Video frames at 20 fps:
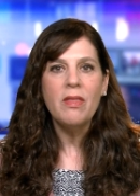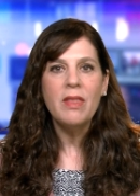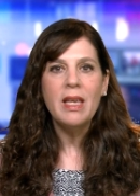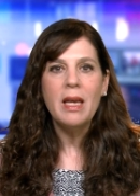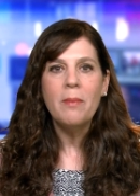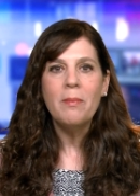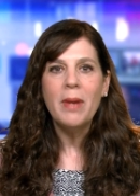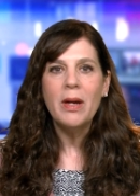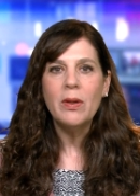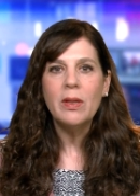
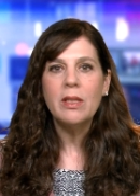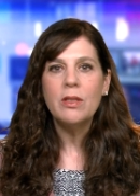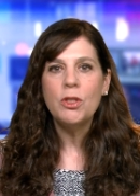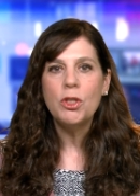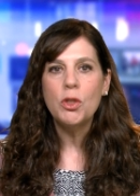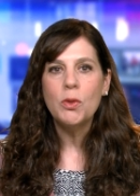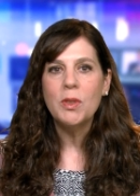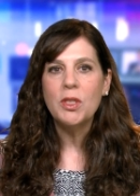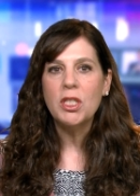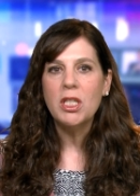the
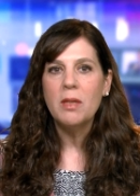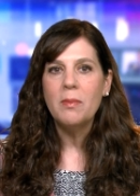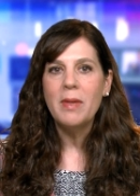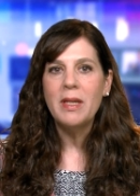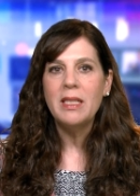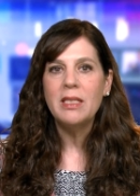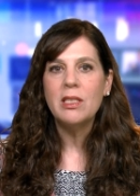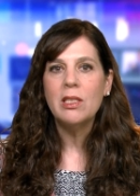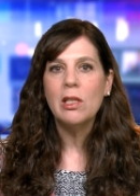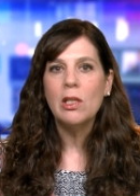American Jewish
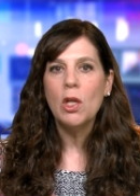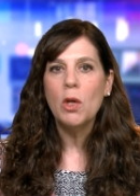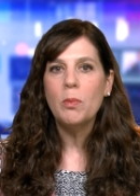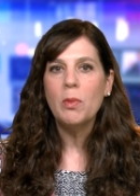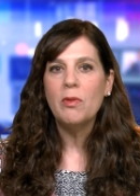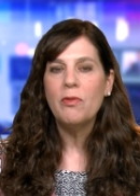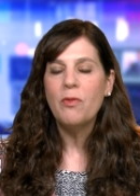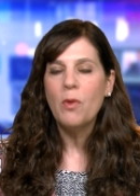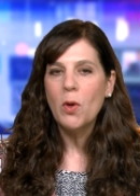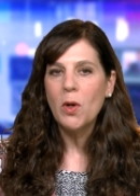Committee's
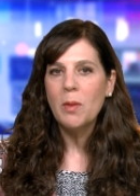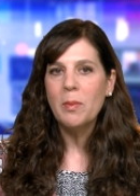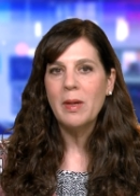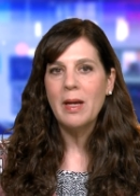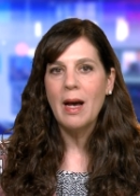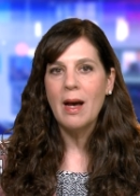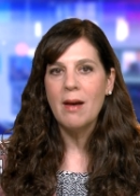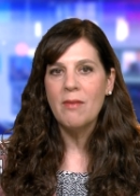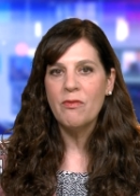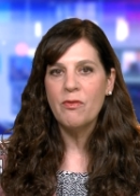Global Forum
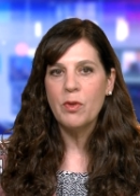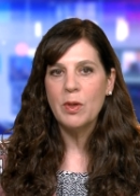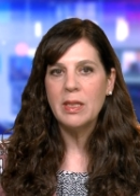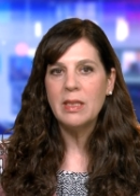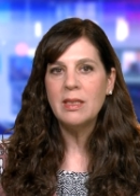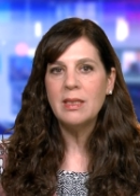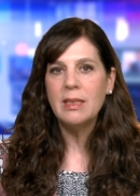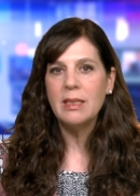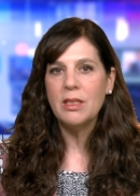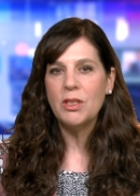
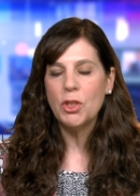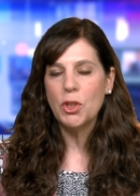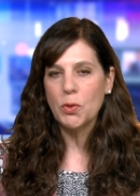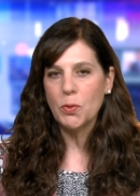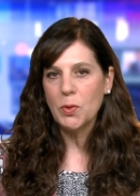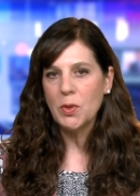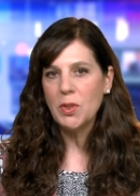Conference in